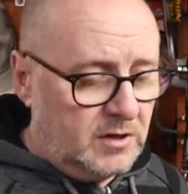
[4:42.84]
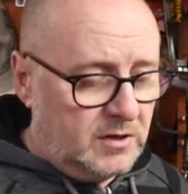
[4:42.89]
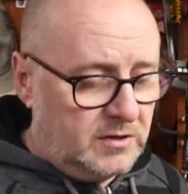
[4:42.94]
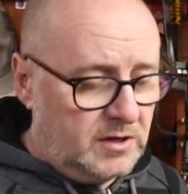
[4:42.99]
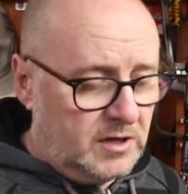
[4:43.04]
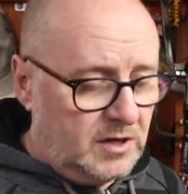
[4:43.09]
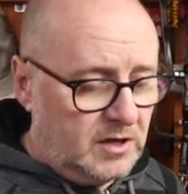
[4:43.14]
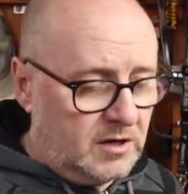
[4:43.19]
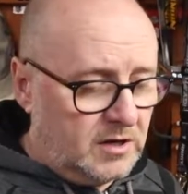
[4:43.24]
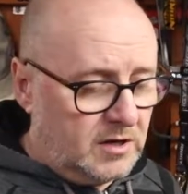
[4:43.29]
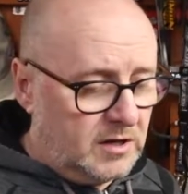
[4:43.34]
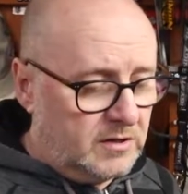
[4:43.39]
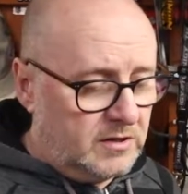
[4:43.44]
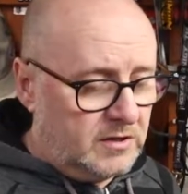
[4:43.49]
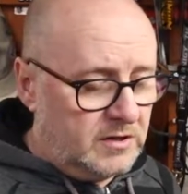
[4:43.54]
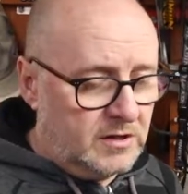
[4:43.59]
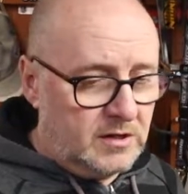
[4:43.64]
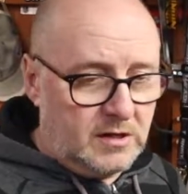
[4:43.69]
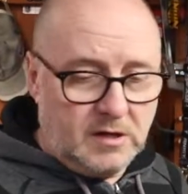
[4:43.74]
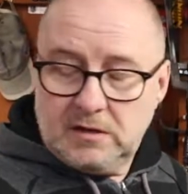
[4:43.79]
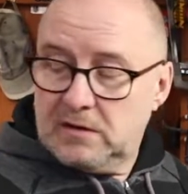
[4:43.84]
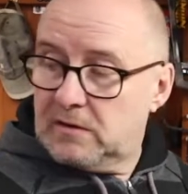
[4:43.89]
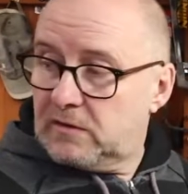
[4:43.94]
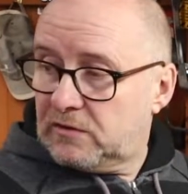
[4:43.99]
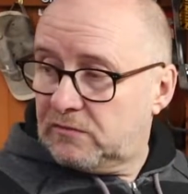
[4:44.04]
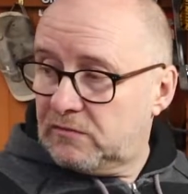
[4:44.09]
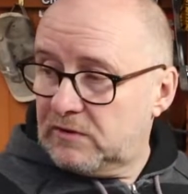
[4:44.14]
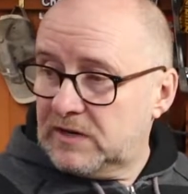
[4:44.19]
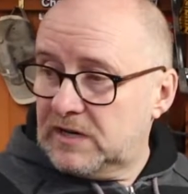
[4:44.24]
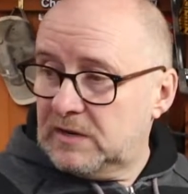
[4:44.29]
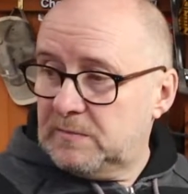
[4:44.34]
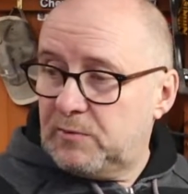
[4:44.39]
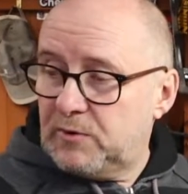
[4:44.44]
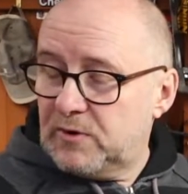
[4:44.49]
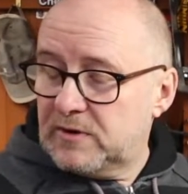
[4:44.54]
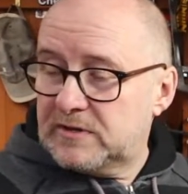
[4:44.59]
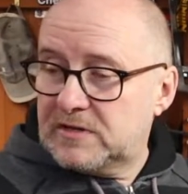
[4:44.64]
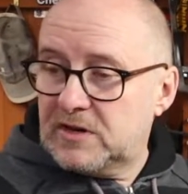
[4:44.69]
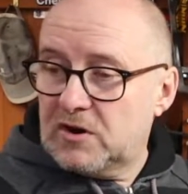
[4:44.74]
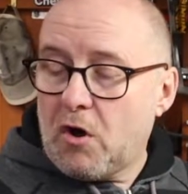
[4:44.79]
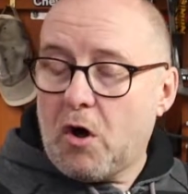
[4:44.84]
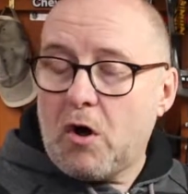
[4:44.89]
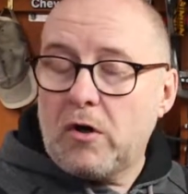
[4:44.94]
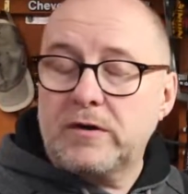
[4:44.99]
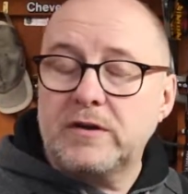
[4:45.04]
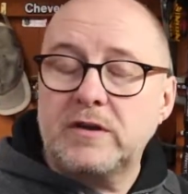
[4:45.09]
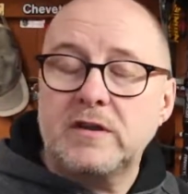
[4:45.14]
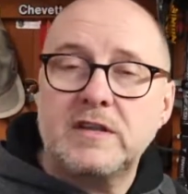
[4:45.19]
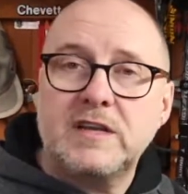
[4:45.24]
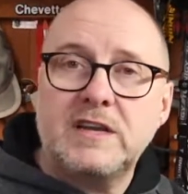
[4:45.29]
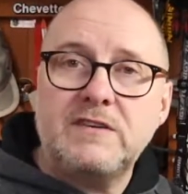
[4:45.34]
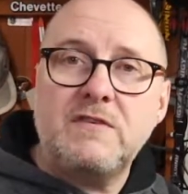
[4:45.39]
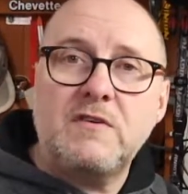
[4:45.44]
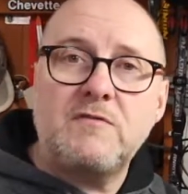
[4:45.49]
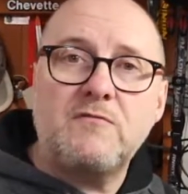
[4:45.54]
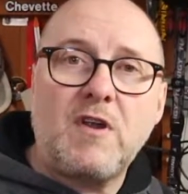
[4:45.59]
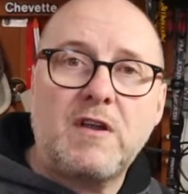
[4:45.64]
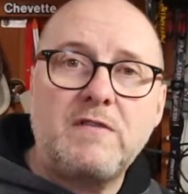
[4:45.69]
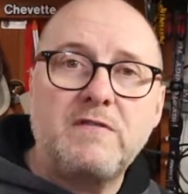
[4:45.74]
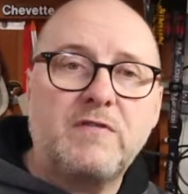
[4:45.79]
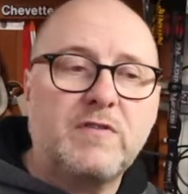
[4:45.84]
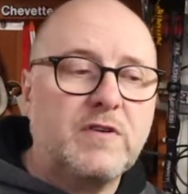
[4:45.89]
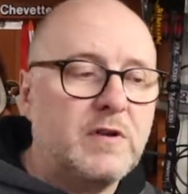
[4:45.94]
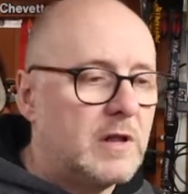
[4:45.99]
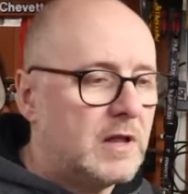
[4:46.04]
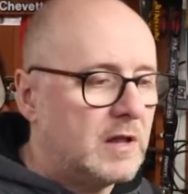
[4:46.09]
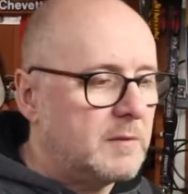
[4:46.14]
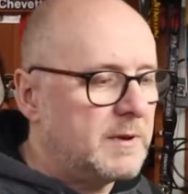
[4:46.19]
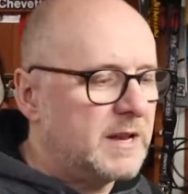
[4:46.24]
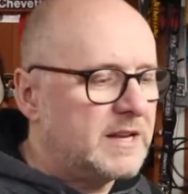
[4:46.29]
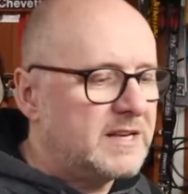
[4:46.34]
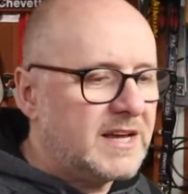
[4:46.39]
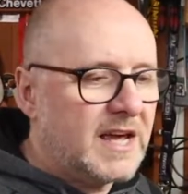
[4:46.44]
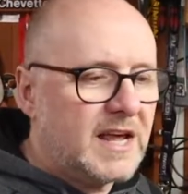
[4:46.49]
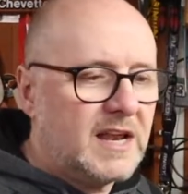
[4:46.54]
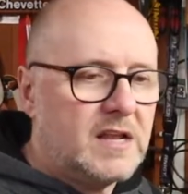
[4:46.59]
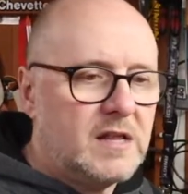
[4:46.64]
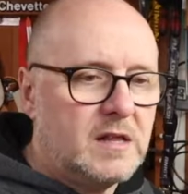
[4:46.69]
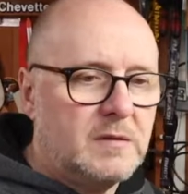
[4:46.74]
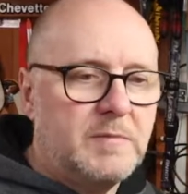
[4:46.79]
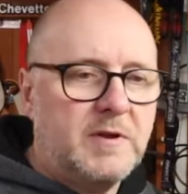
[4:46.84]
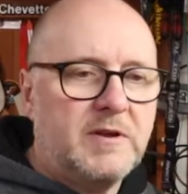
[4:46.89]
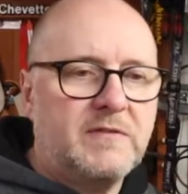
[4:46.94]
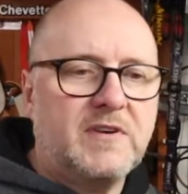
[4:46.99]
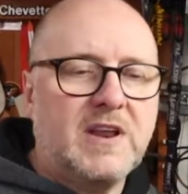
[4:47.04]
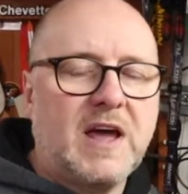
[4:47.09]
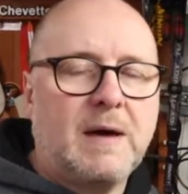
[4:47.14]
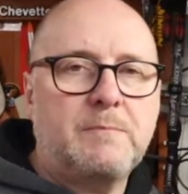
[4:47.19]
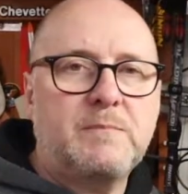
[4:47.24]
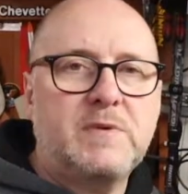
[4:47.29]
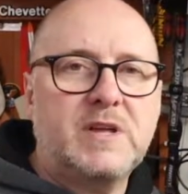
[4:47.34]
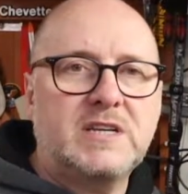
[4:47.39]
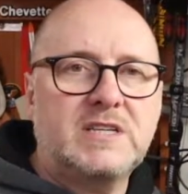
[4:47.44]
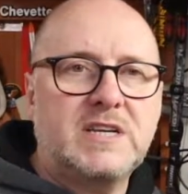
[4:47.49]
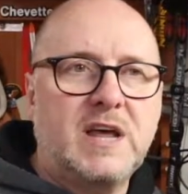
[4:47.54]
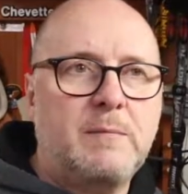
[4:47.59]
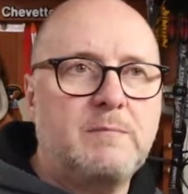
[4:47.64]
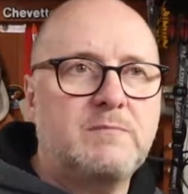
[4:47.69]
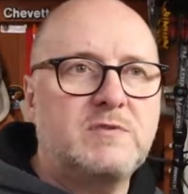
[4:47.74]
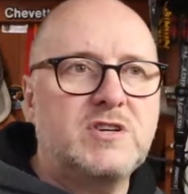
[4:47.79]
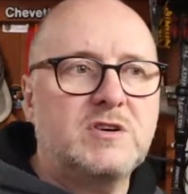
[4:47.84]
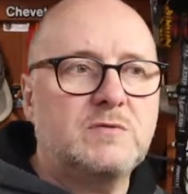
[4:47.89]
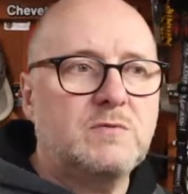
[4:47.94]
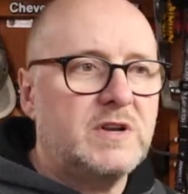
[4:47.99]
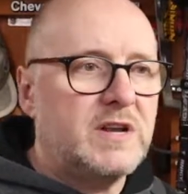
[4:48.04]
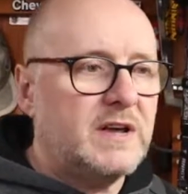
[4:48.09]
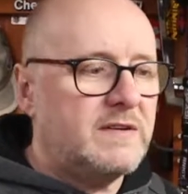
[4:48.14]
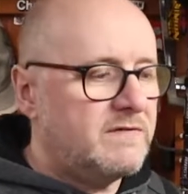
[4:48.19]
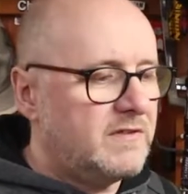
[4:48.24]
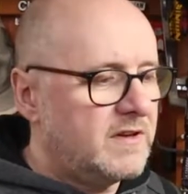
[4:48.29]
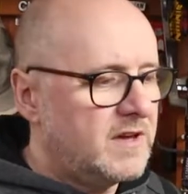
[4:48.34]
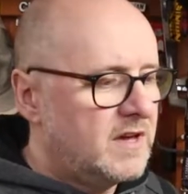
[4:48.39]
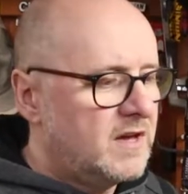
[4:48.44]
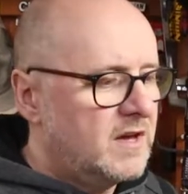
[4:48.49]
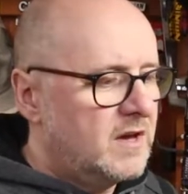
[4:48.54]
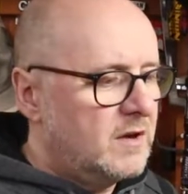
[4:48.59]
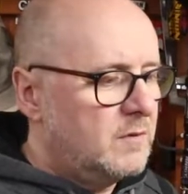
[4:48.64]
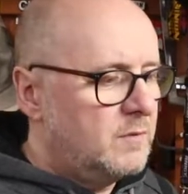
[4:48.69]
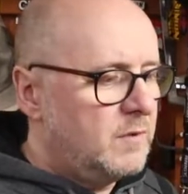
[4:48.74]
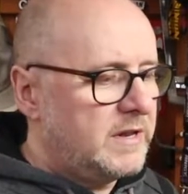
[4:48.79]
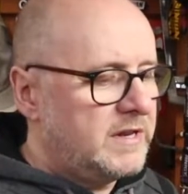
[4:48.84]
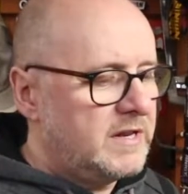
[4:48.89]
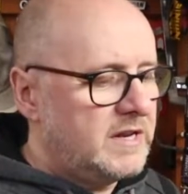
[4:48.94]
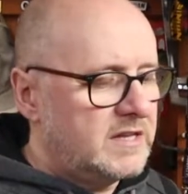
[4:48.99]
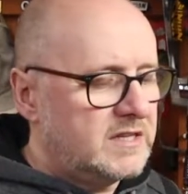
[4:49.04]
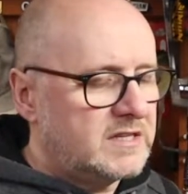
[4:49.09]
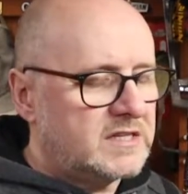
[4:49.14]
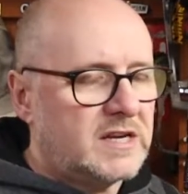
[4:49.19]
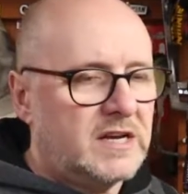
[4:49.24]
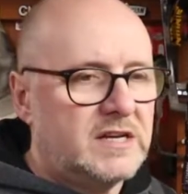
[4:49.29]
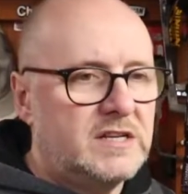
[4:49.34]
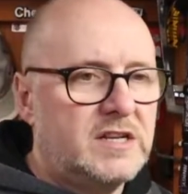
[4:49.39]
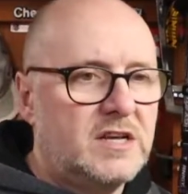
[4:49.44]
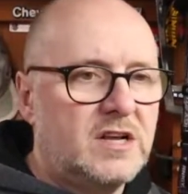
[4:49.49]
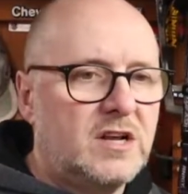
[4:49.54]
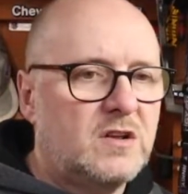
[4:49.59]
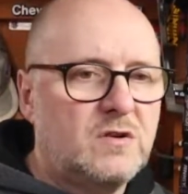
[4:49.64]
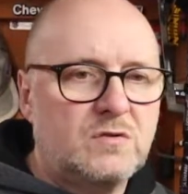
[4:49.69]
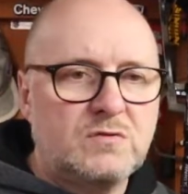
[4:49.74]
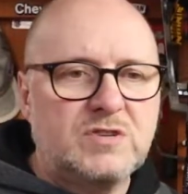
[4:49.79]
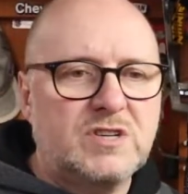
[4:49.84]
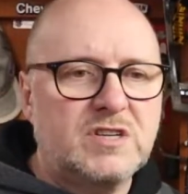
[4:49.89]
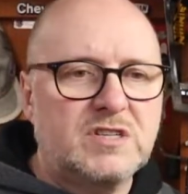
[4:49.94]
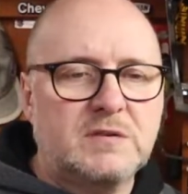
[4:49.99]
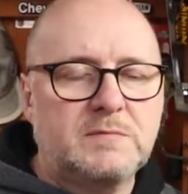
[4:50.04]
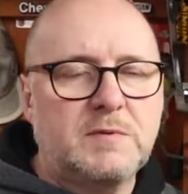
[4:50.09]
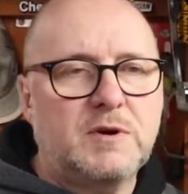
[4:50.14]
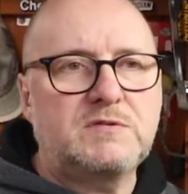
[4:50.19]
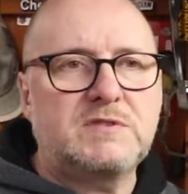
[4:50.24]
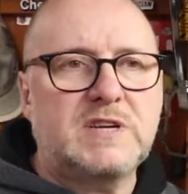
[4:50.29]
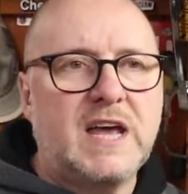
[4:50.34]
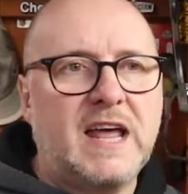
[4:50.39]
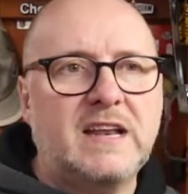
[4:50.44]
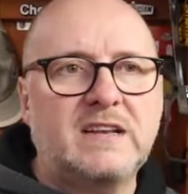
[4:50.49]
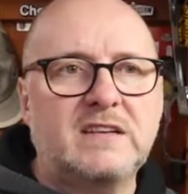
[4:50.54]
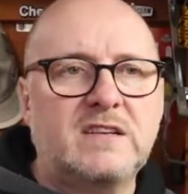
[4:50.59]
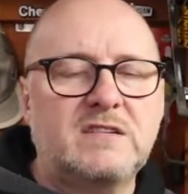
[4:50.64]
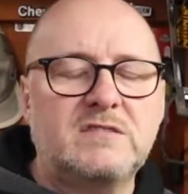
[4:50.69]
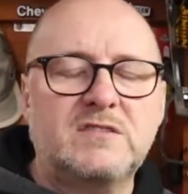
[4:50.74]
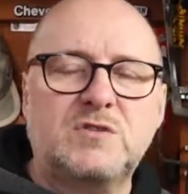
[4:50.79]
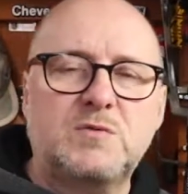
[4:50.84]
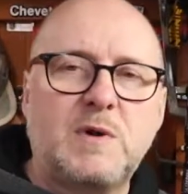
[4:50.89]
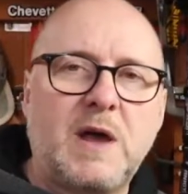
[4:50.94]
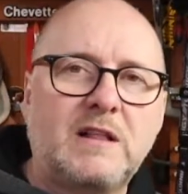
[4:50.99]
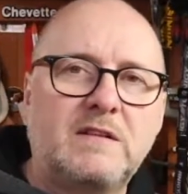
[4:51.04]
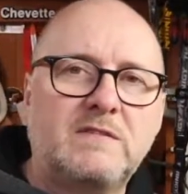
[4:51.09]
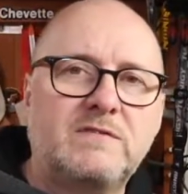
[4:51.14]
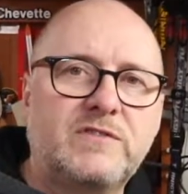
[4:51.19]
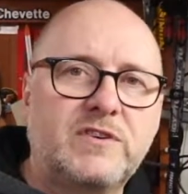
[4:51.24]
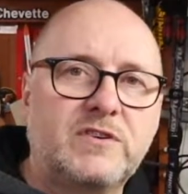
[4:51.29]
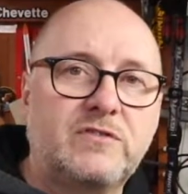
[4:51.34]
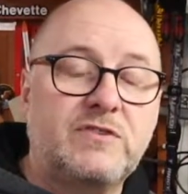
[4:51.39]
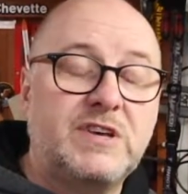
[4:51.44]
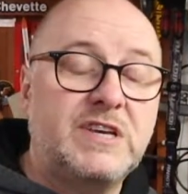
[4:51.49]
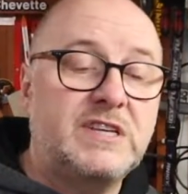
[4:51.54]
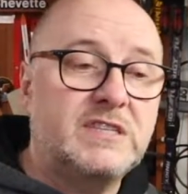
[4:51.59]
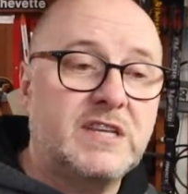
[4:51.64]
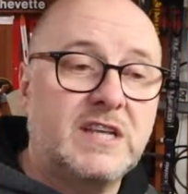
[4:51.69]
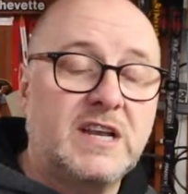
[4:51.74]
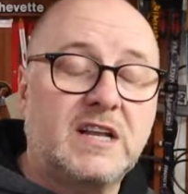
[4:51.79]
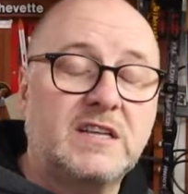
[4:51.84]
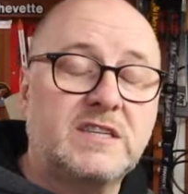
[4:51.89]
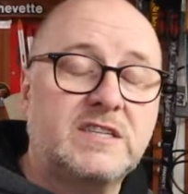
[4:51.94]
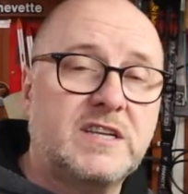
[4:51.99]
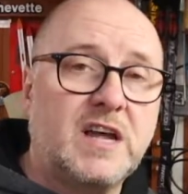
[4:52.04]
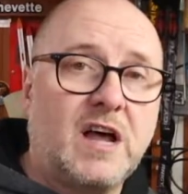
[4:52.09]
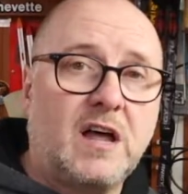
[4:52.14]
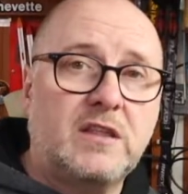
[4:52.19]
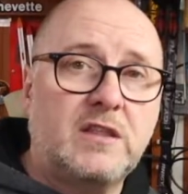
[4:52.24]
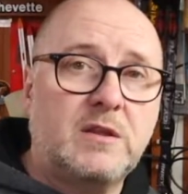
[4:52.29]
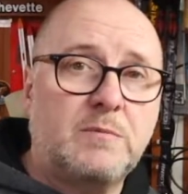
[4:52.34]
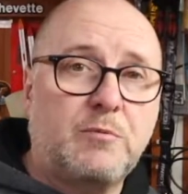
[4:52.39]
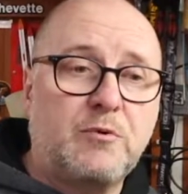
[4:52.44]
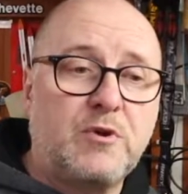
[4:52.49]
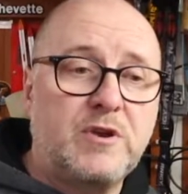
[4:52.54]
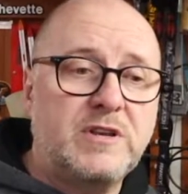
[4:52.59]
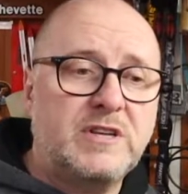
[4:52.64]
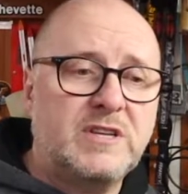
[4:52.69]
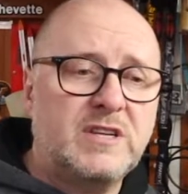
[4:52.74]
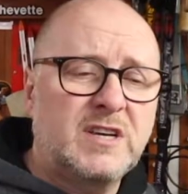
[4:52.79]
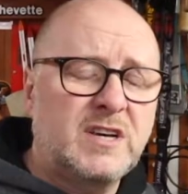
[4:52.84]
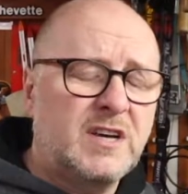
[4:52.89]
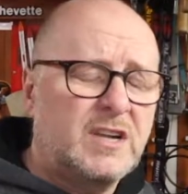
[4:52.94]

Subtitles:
3D printer on, leave it run for a little bit to get a little bit of an ambient temperature. When the inside the enclosure is about 10 to 12 degrees, then I'll start the print.